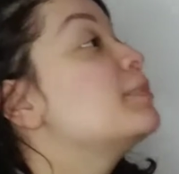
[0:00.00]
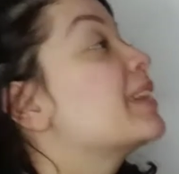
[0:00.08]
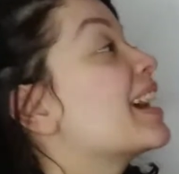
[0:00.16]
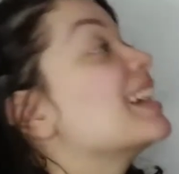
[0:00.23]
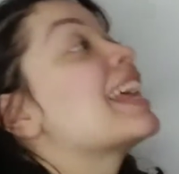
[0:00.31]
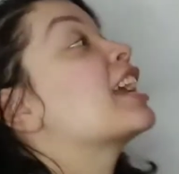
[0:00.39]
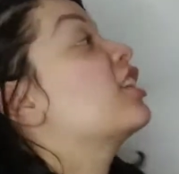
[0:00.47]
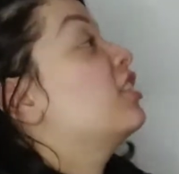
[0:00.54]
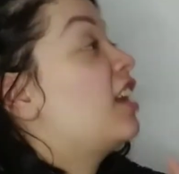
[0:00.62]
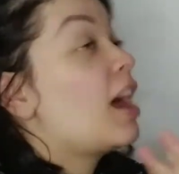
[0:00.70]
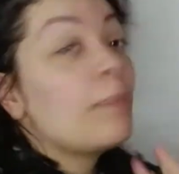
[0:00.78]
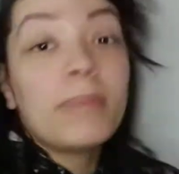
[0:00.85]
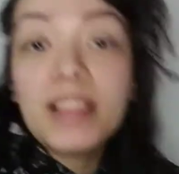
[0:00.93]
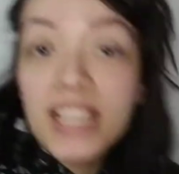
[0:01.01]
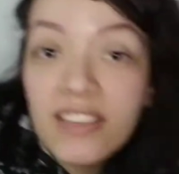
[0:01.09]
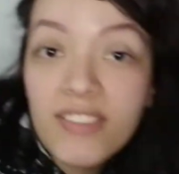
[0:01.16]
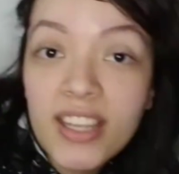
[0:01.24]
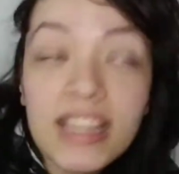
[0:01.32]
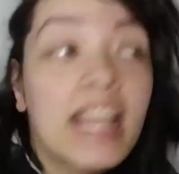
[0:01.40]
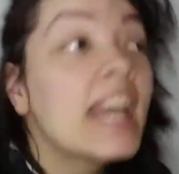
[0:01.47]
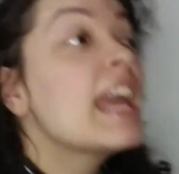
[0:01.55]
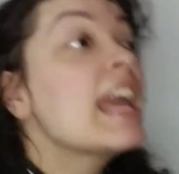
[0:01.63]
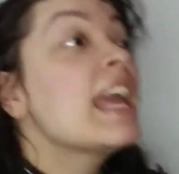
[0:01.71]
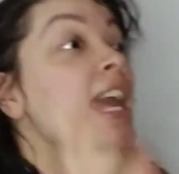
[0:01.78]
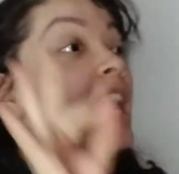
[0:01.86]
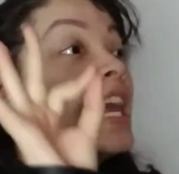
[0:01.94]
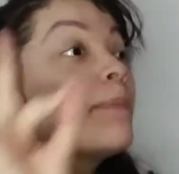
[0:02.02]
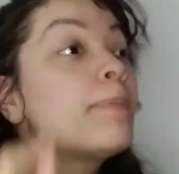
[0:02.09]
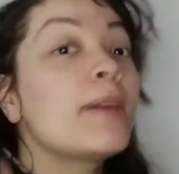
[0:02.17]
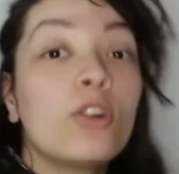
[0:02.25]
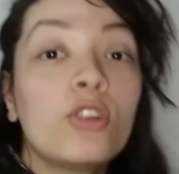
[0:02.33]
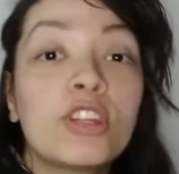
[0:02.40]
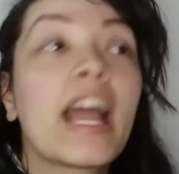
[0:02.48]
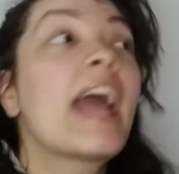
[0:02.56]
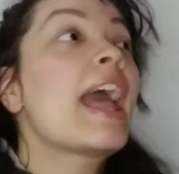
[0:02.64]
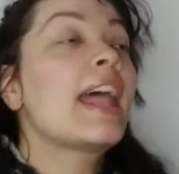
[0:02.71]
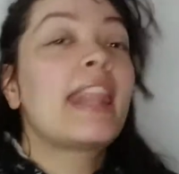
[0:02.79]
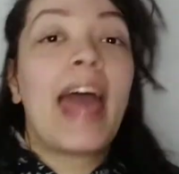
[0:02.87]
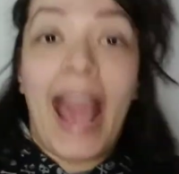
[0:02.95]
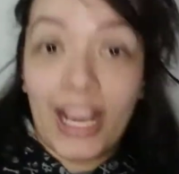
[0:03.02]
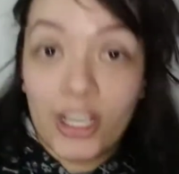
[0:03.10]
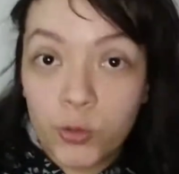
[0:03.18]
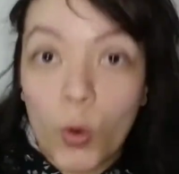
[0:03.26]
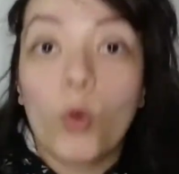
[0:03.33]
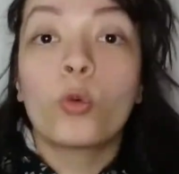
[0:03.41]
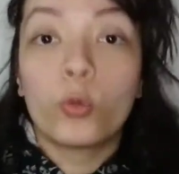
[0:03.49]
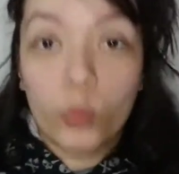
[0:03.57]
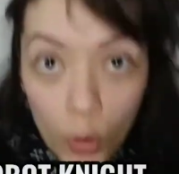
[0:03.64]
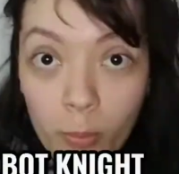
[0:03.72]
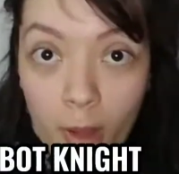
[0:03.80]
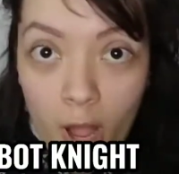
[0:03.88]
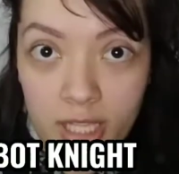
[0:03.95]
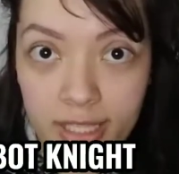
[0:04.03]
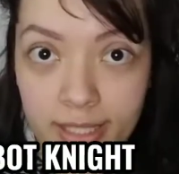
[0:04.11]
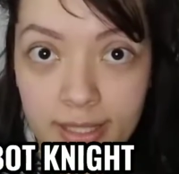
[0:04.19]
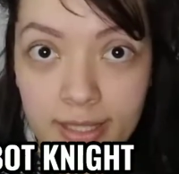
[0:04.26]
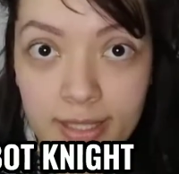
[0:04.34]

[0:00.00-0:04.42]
because I could not believe it, he built an actual robot.